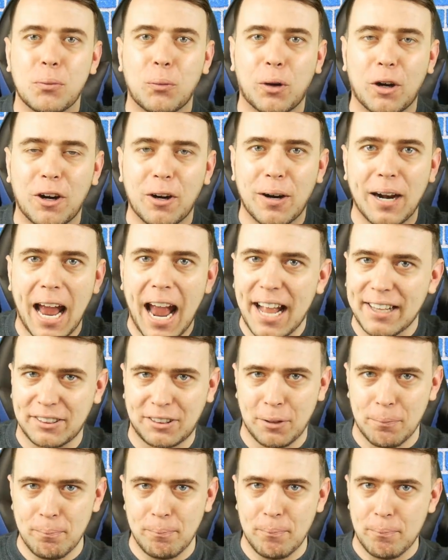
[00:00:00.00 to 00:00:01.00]
We're
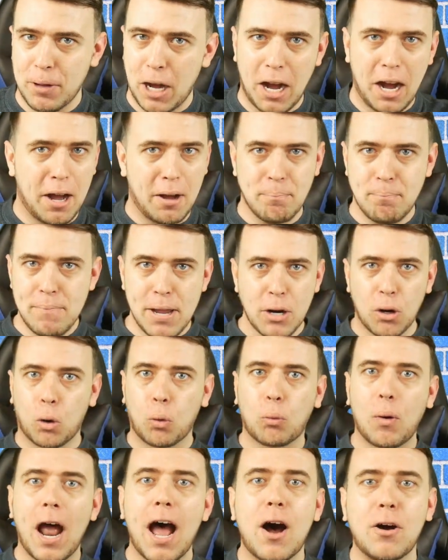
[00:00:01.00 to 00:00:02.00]
at the uh,
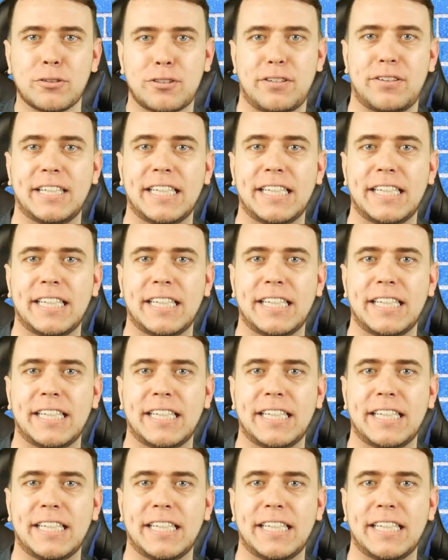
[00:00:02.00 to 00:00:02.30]
middle route,